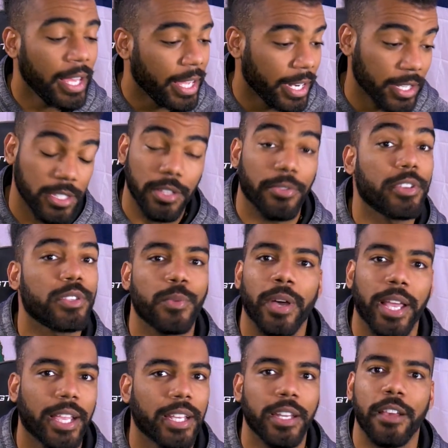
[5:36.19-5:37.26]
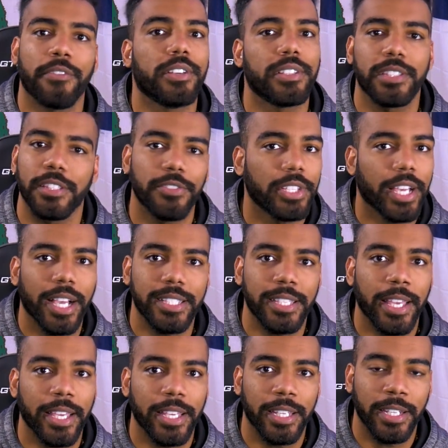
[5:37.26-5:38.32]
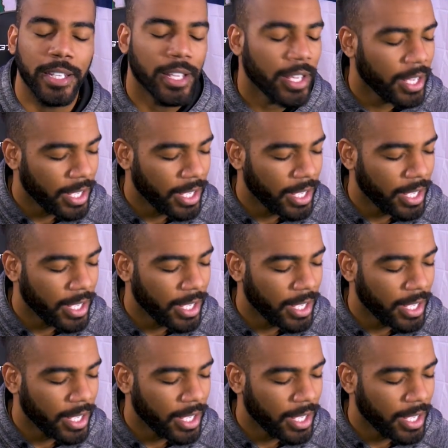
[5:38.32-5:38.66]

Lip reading: And it's the reason why I can never just leave you guys hanging.